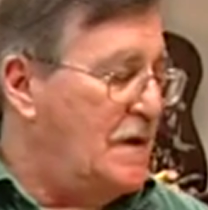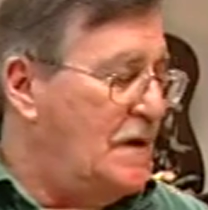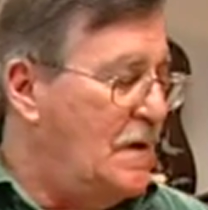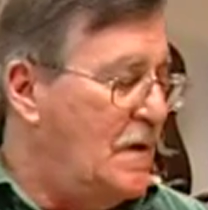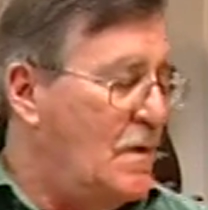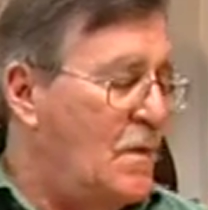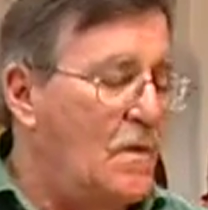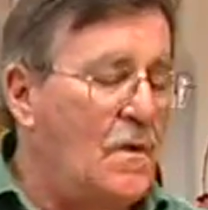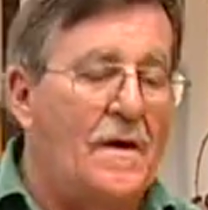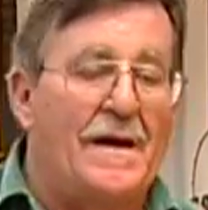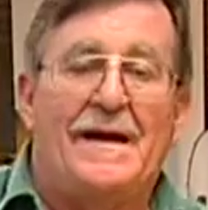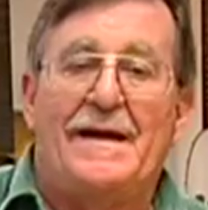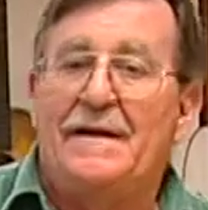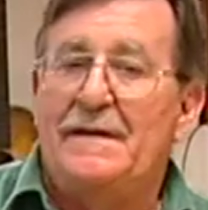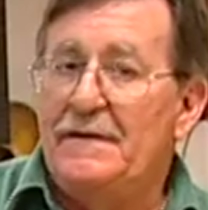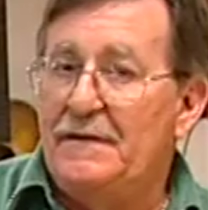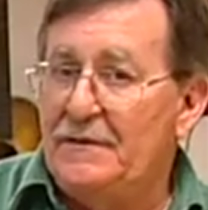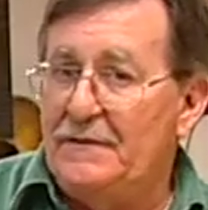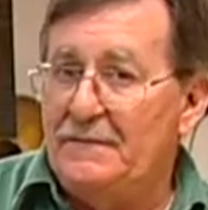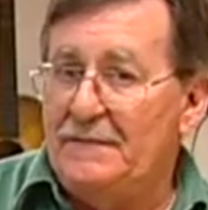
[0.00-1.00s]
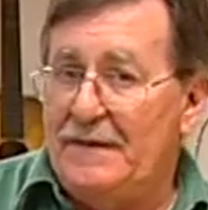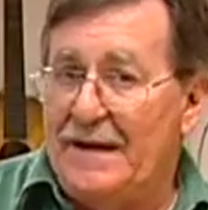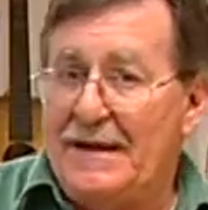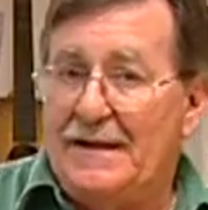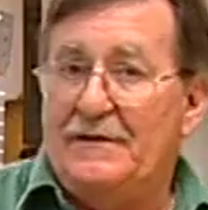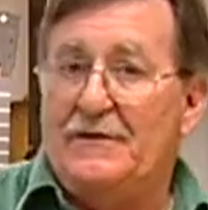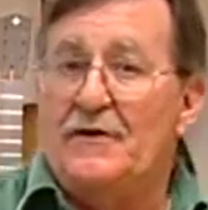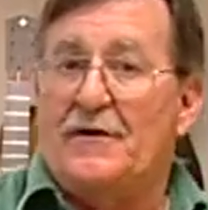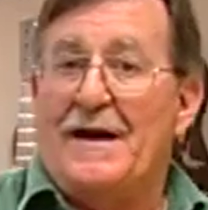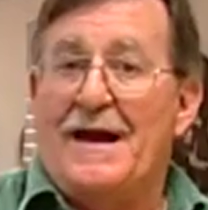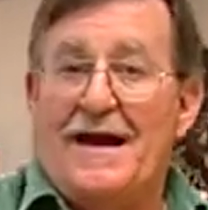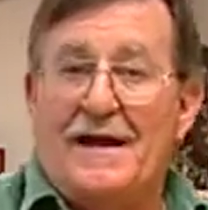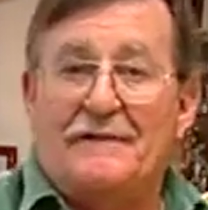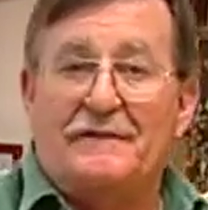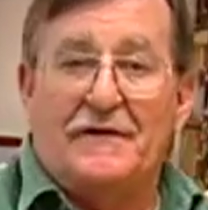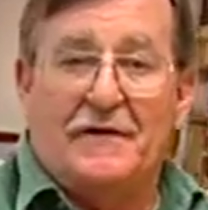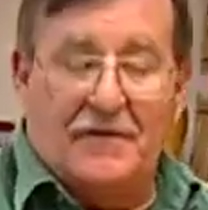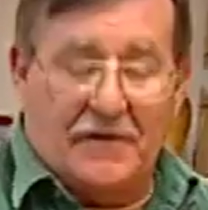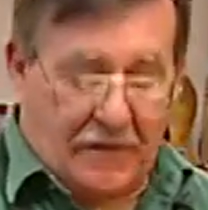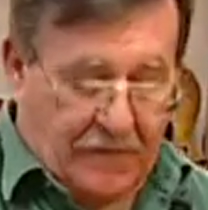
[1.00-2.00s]
or they're
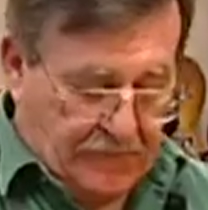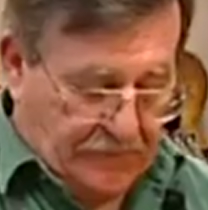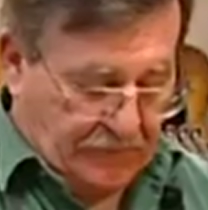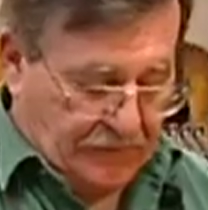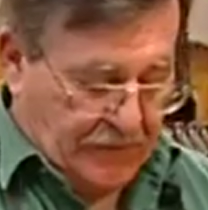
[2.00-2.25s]
heavier,